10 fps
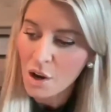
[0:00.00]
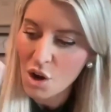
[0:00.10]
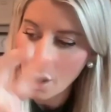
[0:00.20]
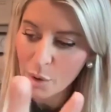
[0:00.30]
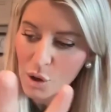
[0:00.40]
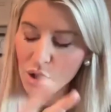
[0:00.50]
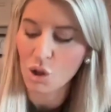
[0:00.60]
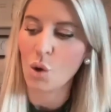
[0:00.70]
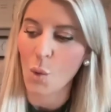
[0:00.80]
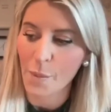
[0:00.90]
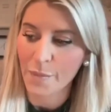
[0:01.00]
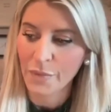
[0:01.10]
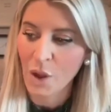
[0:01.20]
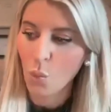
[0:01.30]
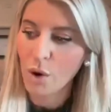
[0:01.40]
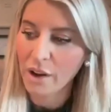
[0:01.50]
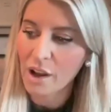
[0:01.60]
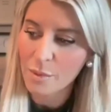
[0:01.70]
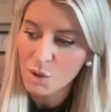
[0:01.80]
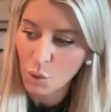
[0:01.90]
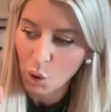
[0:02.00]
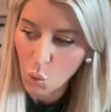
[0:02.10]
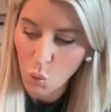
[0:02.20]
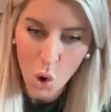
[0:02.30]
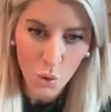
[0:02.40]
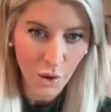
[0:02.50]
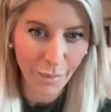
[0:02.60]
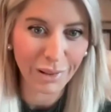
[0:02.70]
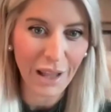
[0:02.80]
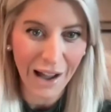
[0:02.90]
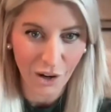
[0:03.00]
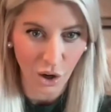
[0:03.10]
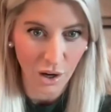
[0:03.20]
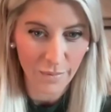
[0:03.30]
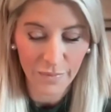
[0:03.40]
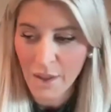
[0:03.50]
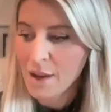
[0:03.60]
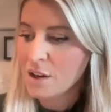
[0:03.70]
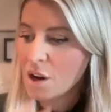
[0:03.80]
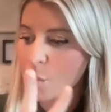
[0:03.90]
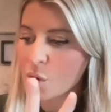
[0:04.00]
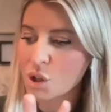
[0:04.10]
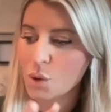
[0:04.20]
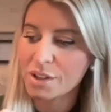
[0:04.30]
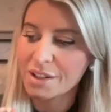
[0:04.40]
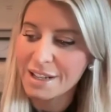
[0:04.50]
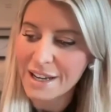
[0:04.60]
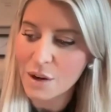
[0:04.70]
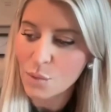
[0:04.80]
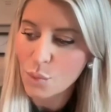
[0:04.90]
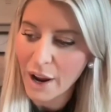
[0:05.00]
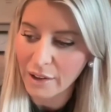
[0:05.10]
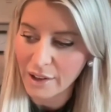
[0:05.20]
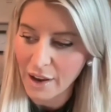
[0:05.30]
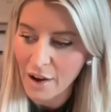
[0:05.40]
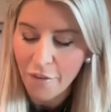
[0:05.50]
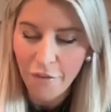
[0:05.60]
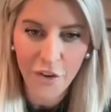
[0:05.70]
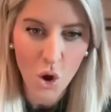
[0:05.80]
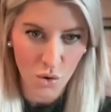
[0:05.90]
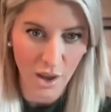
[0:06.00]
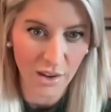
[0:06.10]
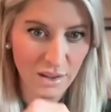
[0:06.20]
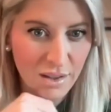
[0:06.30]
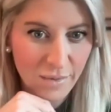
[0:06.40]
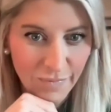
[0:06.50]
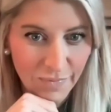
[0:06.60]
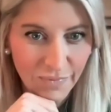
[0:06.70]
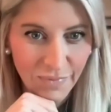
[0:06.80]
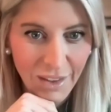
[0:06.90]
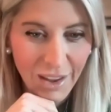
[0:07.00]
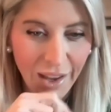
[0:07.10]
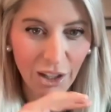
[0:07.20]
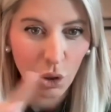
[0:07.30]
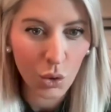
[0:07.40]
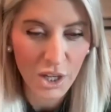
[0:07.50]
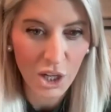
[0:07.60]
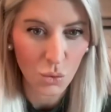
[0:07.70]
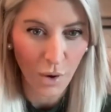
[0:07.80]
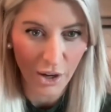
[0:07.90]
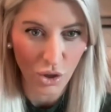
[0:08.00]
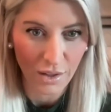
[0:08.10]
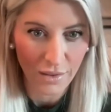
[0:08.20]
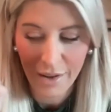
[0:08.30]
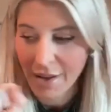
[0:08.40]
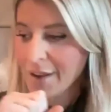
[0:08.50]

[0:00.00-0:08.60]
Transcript: Number 2, when it comes to a growth blocker, number 2 is derailing focus and losing direction.